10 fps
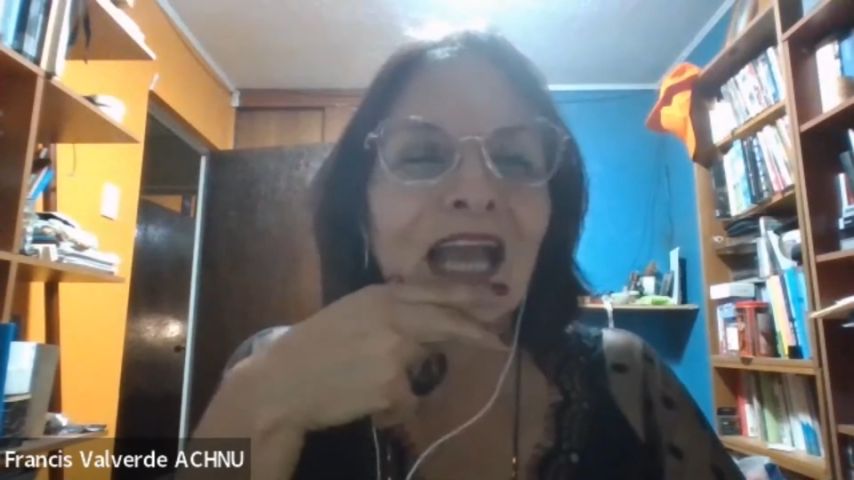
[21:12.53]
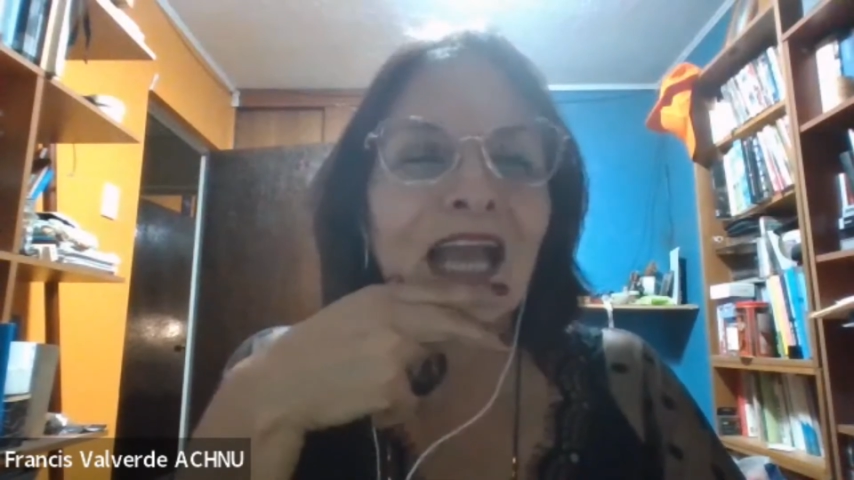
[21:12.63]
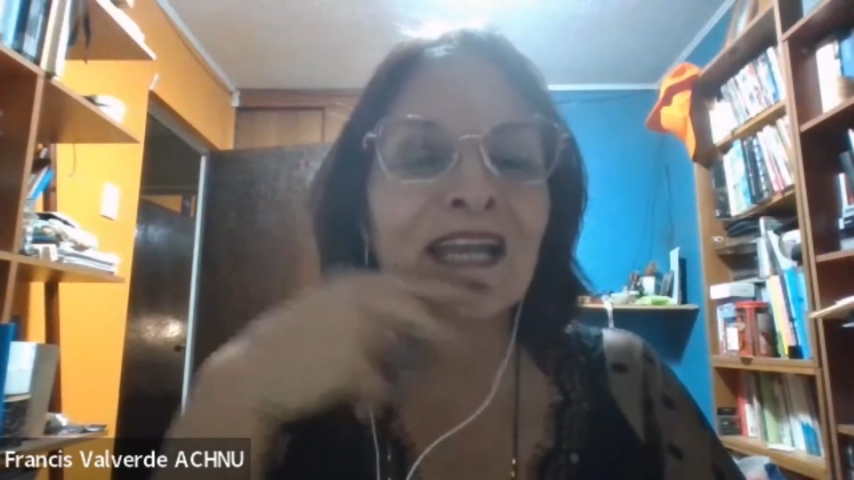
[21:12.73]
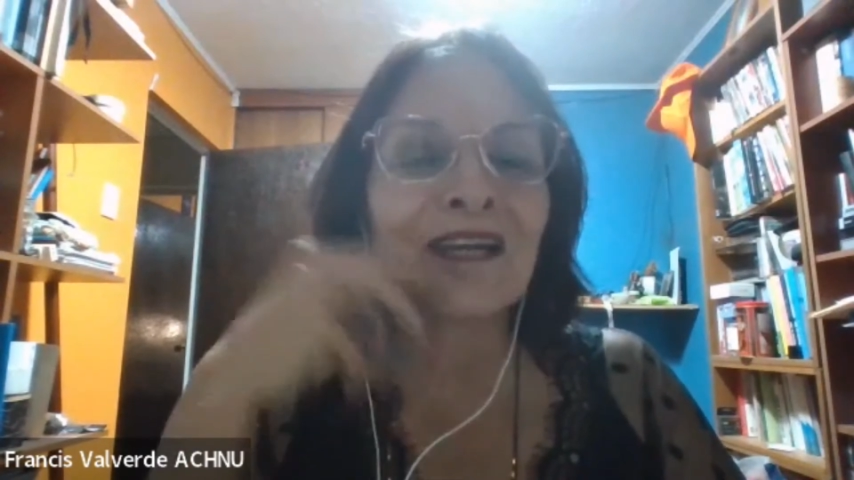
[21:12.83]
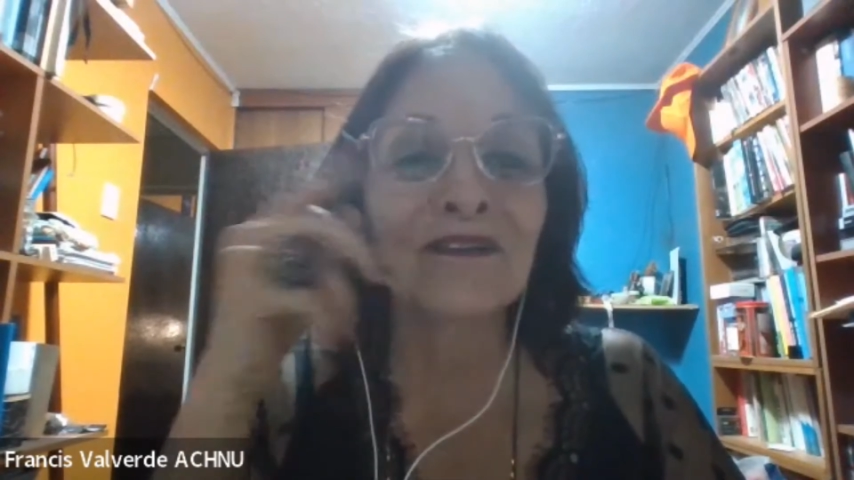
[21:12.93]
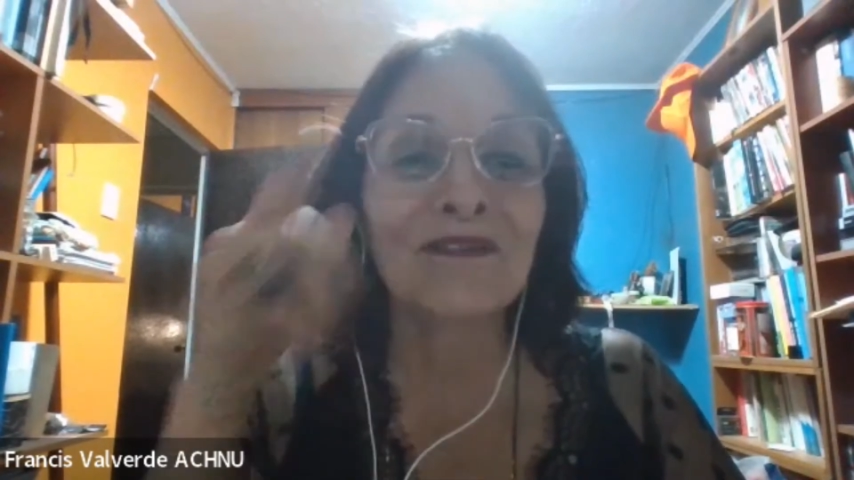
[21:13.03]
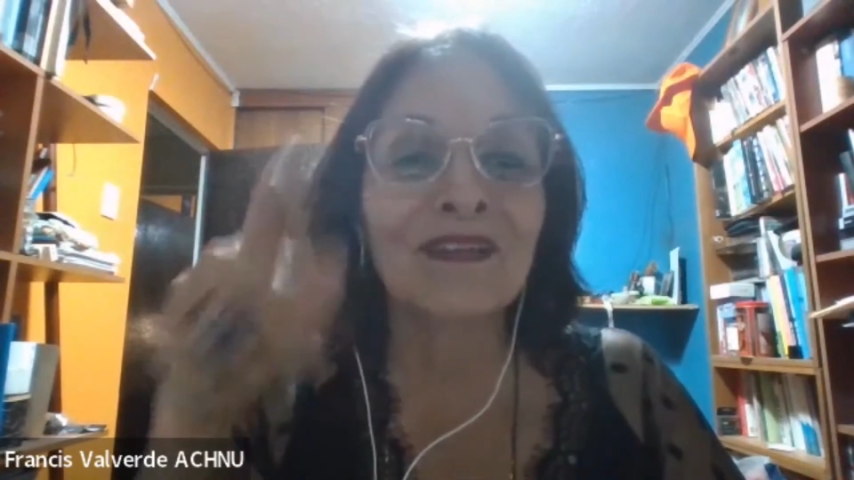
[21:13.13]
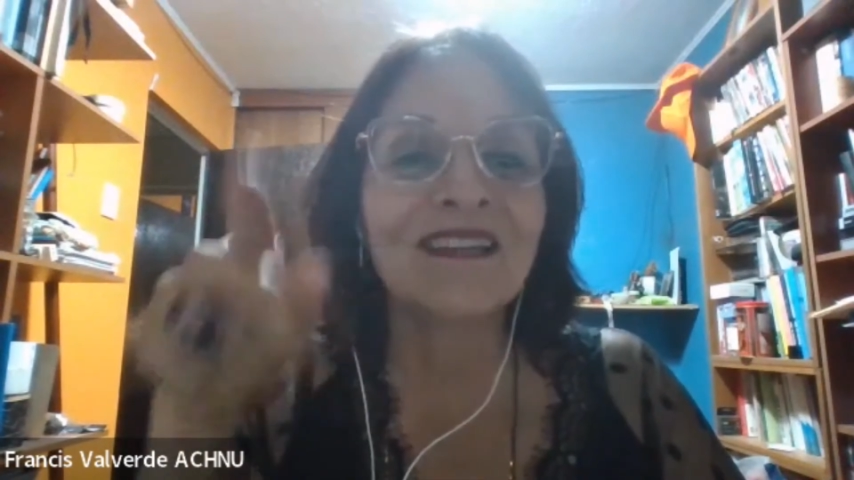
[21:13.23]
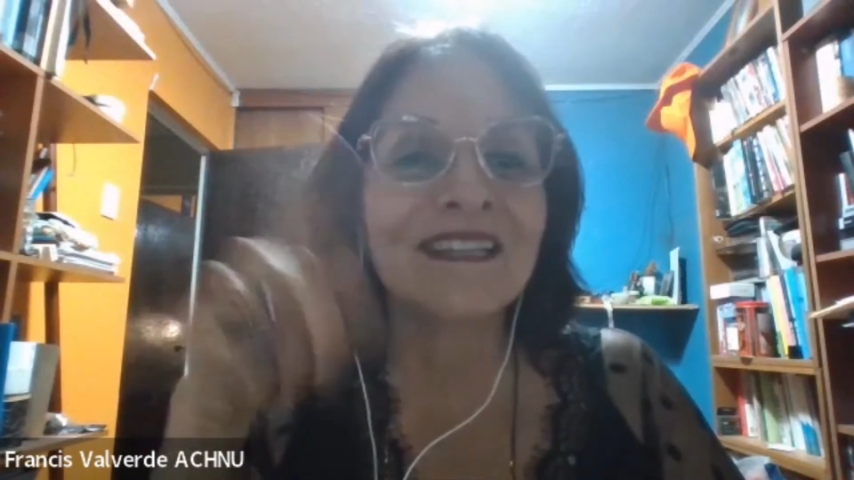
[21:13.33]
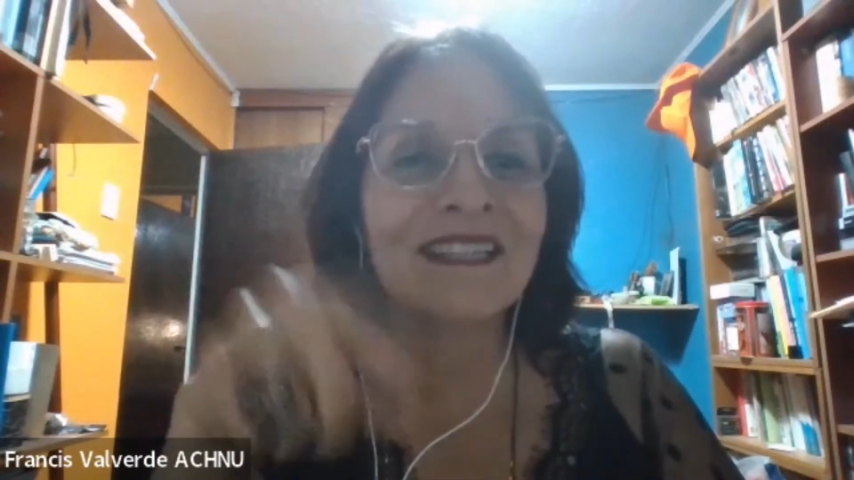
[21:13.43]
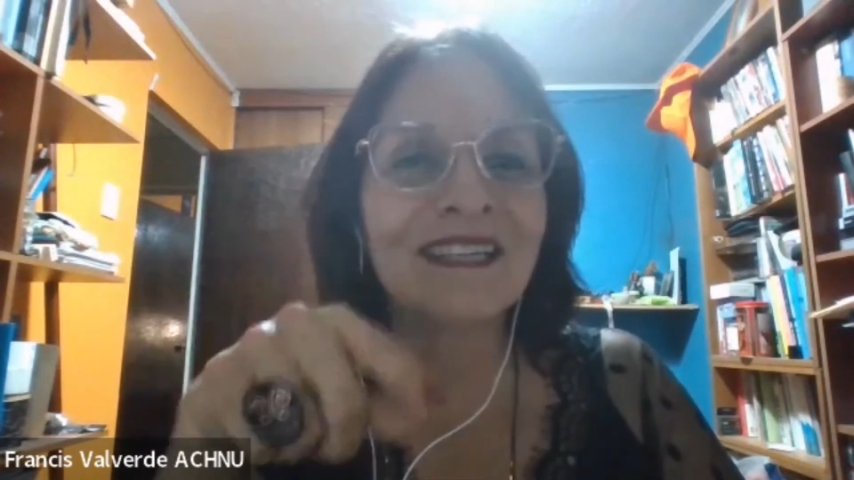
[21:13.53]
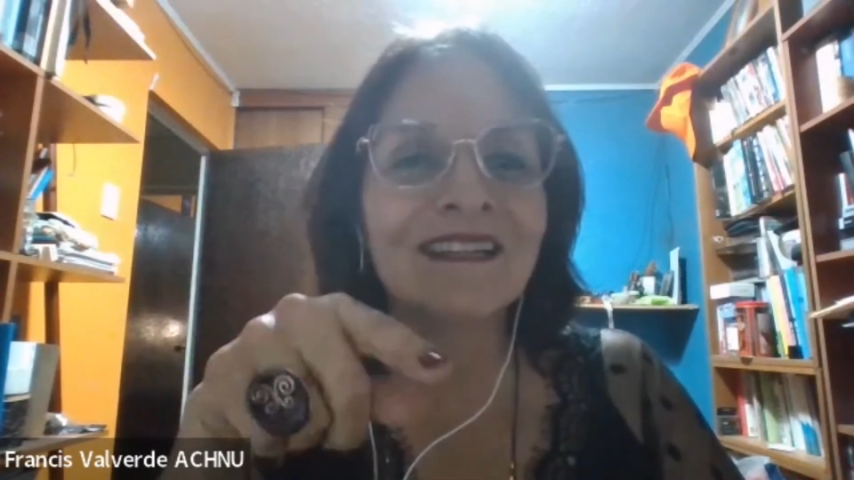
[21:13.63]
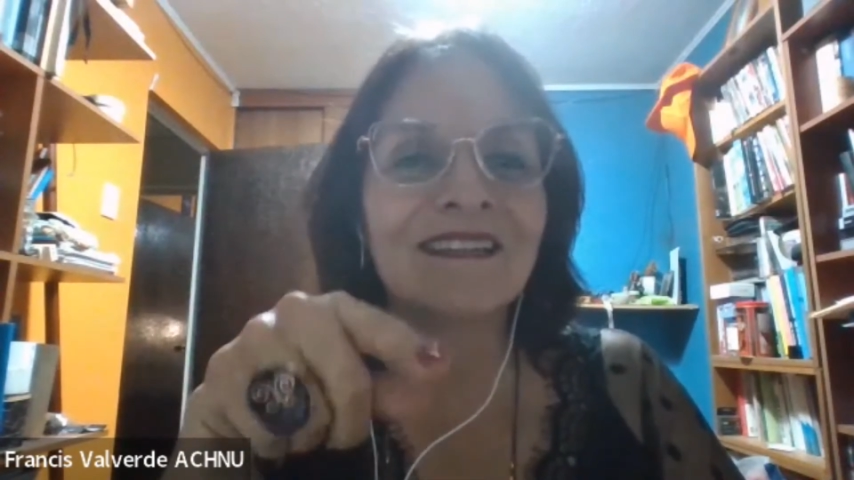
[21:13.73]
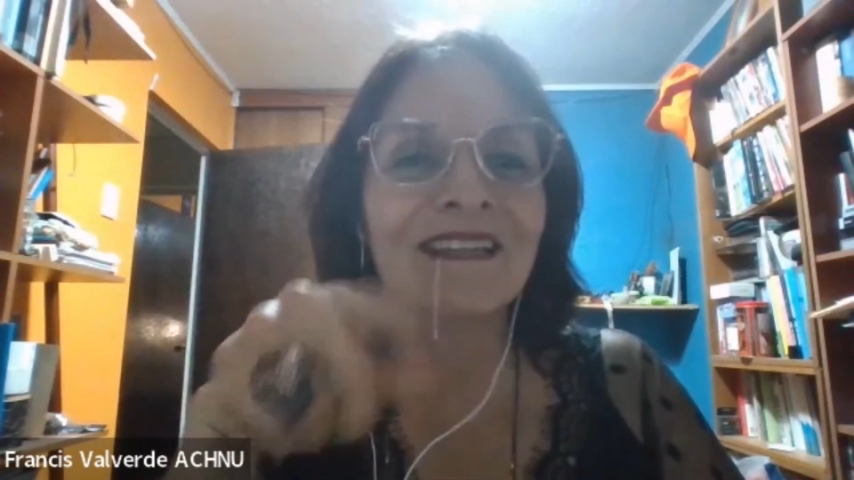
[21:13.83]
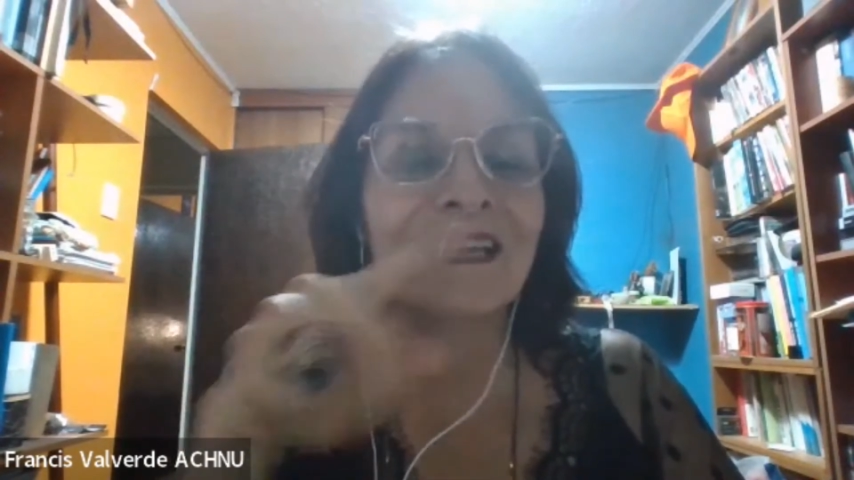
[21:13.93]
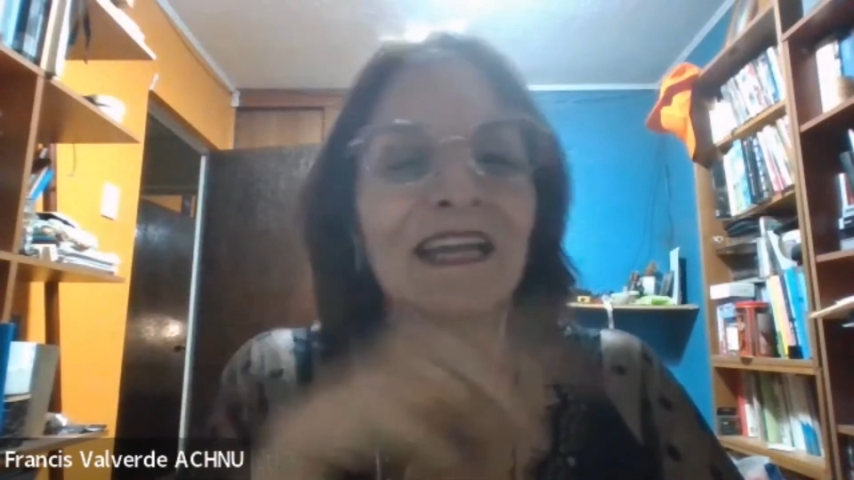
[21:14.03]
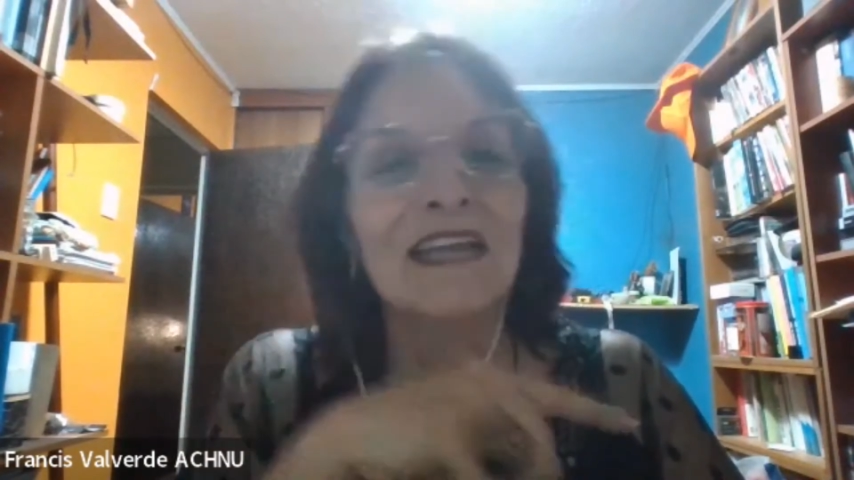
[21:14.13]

I cannot say the years like